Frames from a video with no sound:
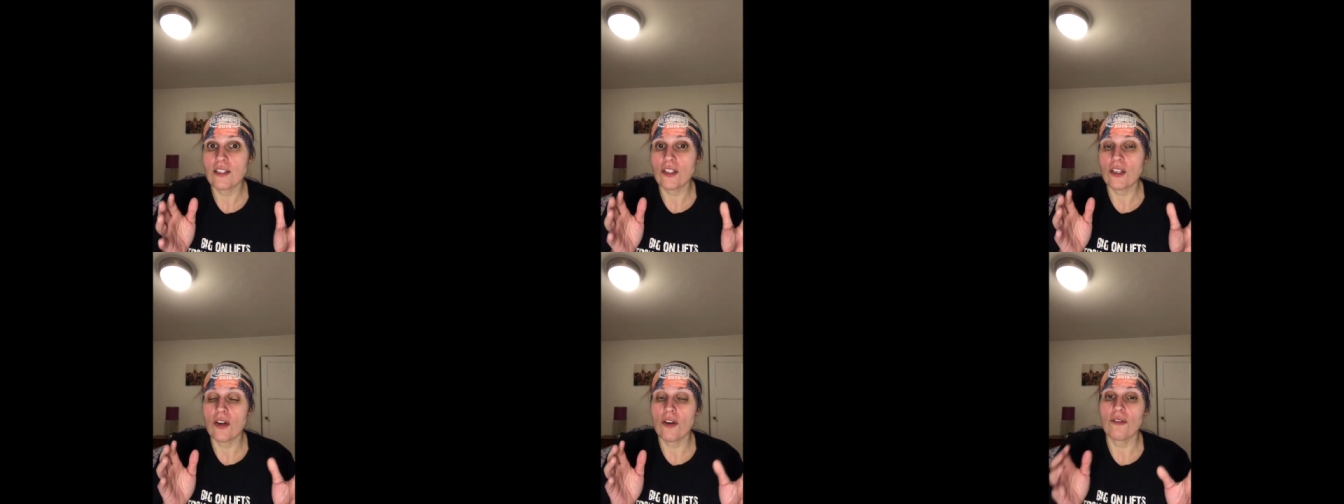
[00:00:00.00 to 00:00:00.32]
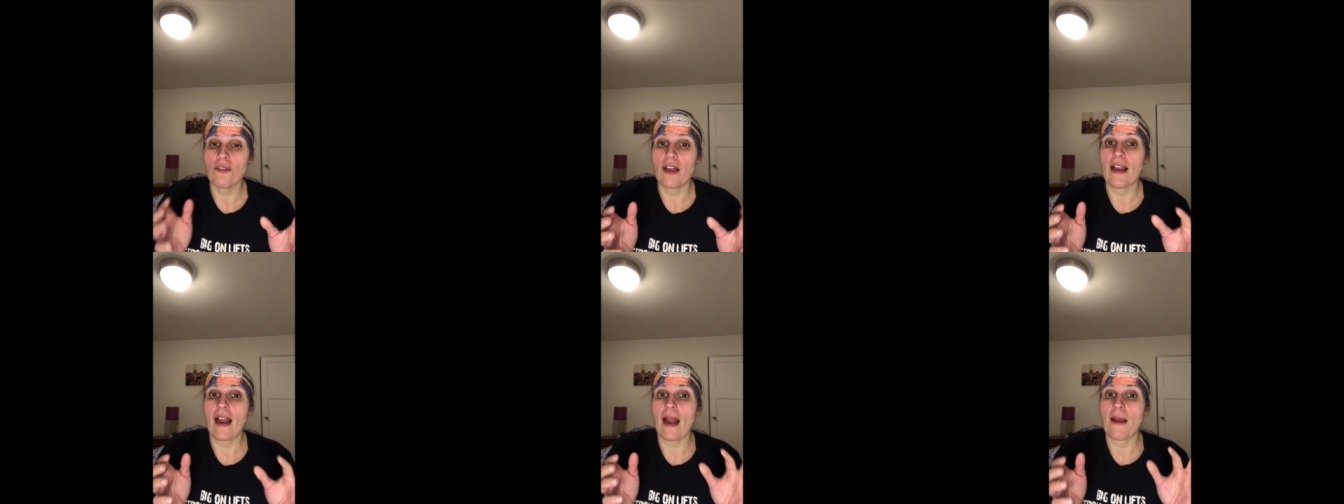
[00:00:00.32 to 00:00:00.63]
So,
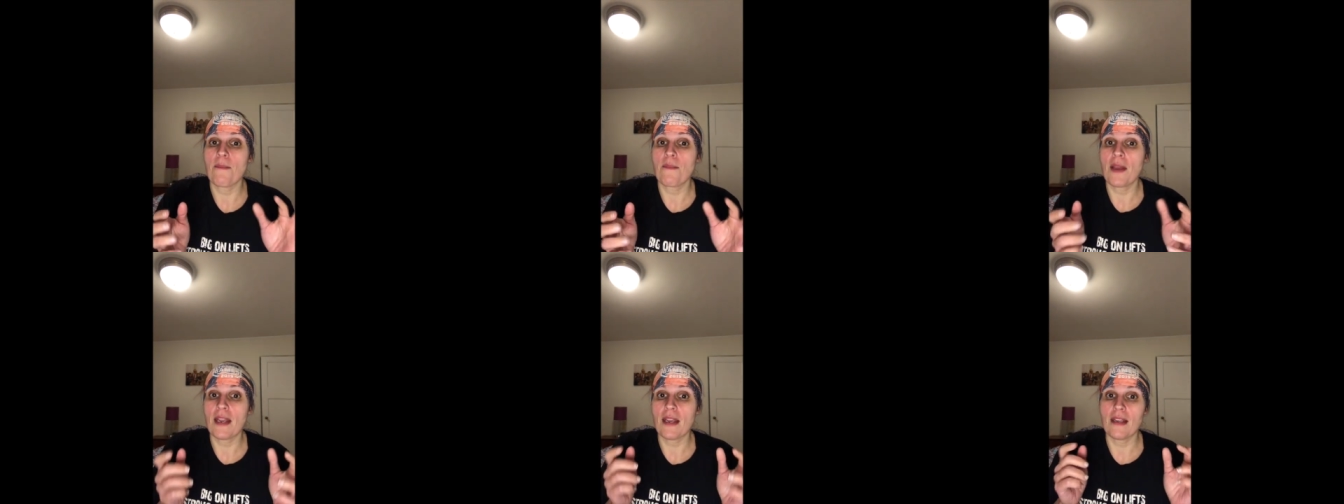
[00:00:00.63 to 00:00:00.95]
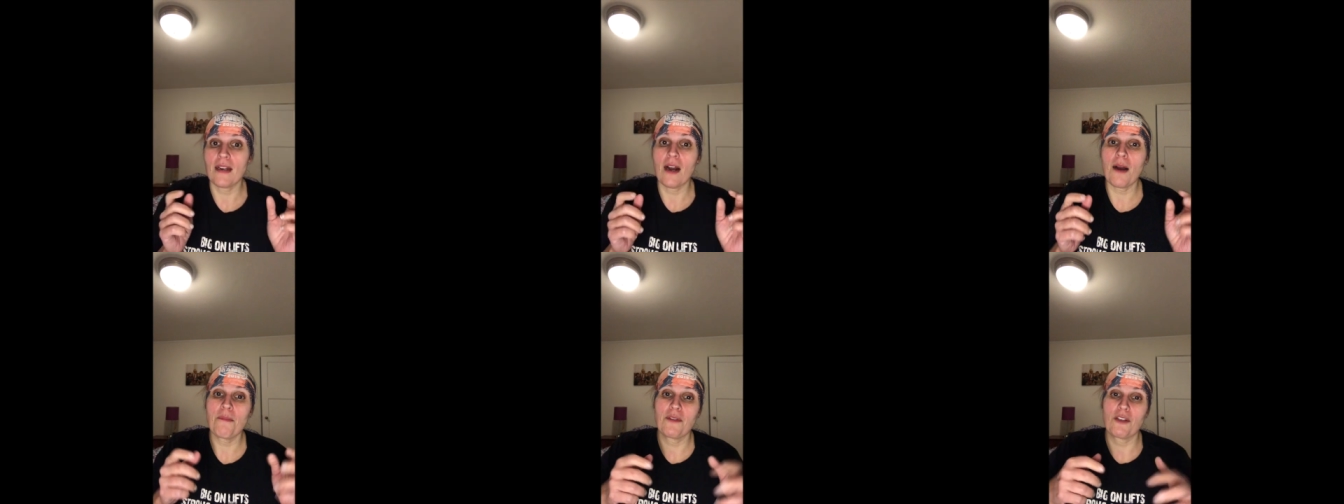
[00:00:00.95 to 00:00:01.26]
like, I pick
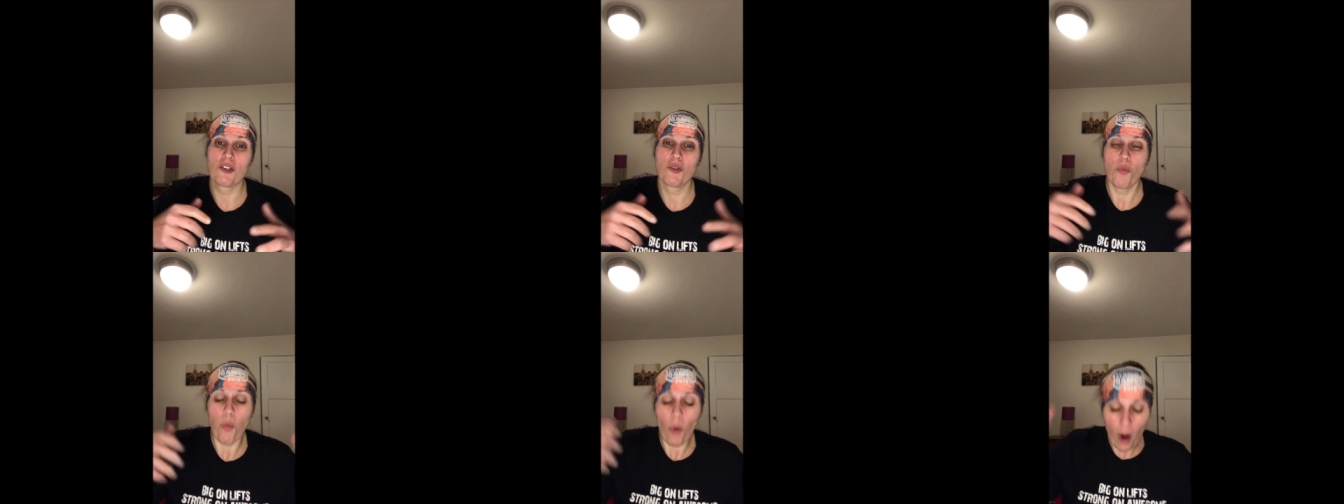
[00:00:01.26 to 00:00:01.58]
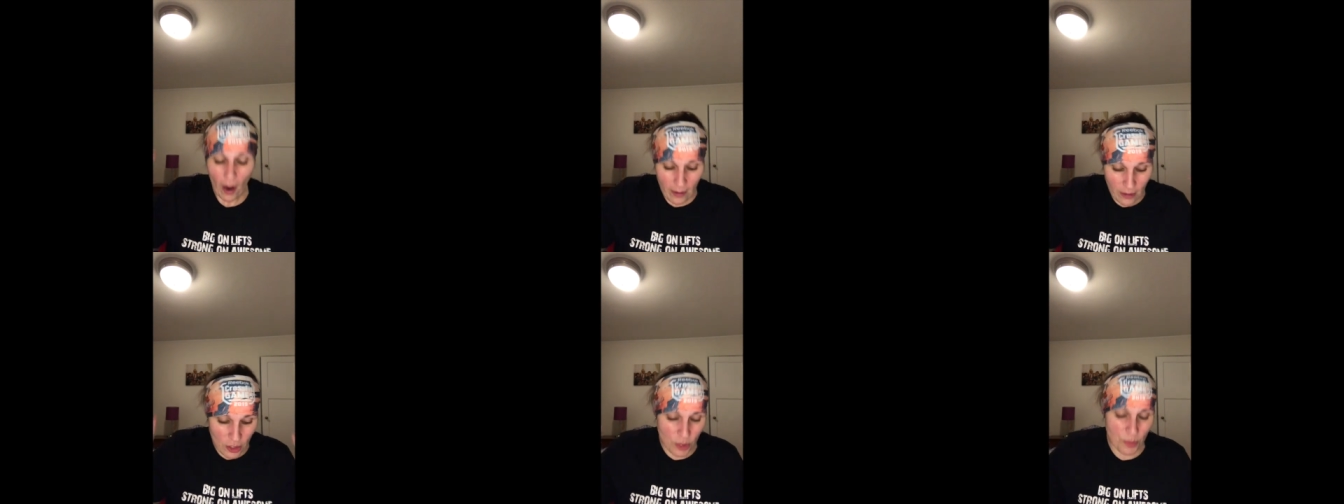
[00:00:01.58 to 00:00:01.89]
it up and there's
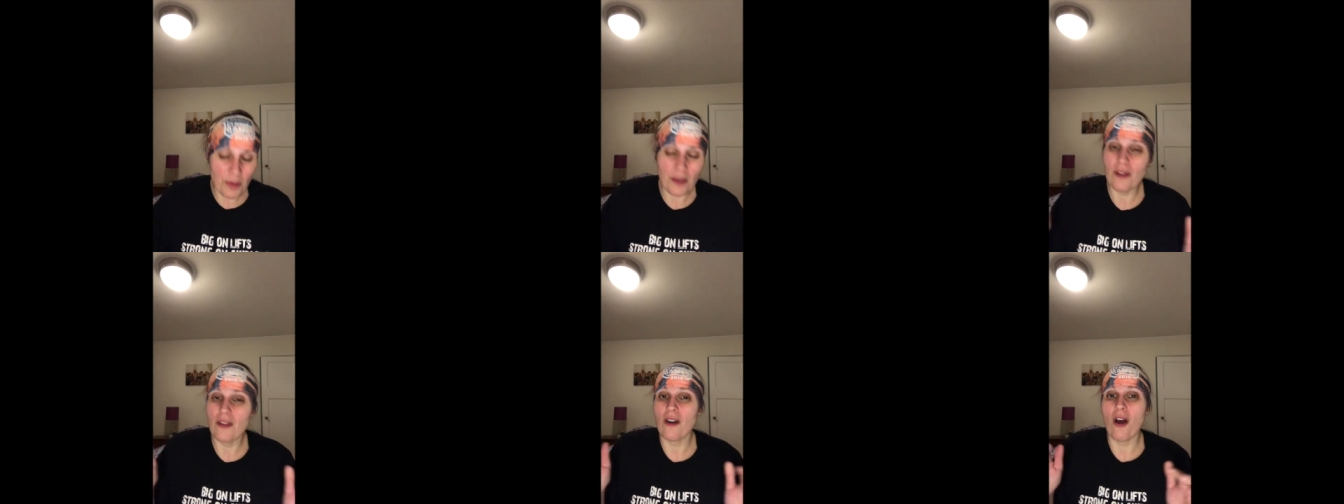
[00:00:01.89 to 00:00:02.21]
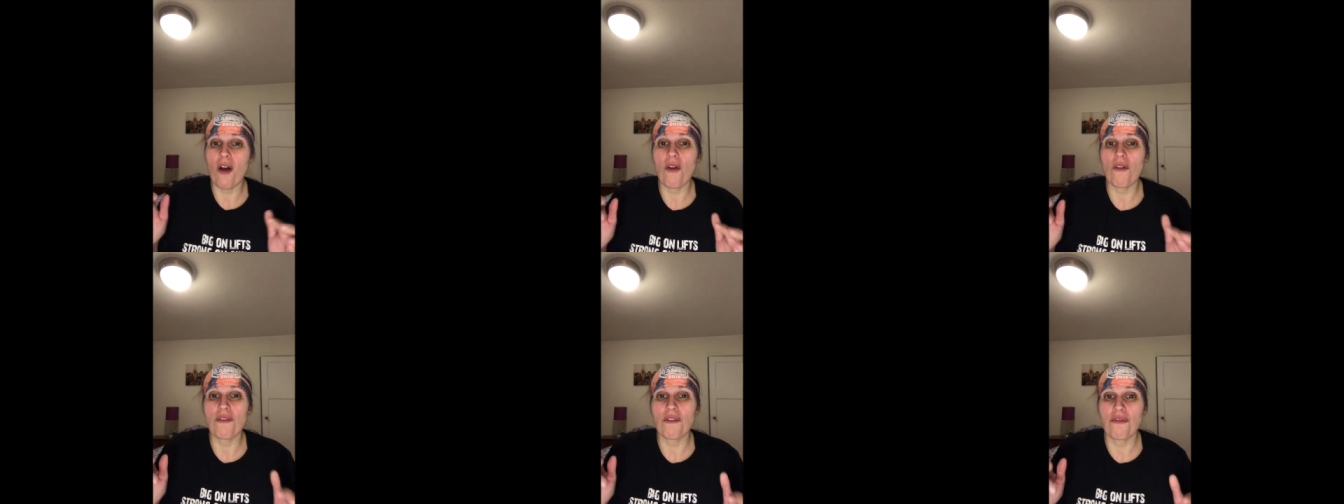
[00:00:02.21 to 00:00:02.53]
water spilling
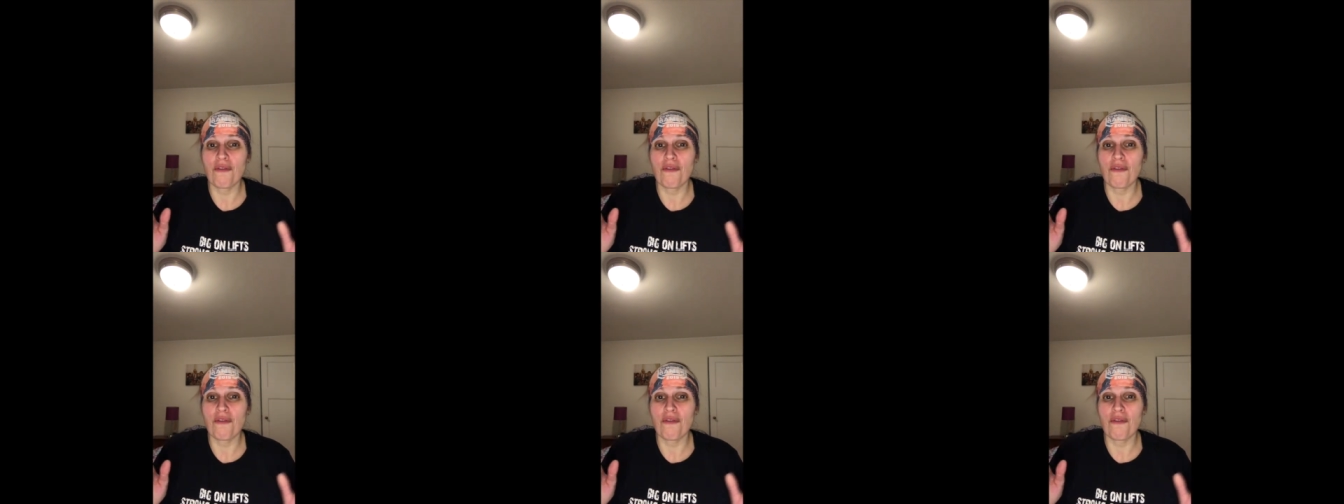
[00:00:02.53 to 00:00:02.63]
all over the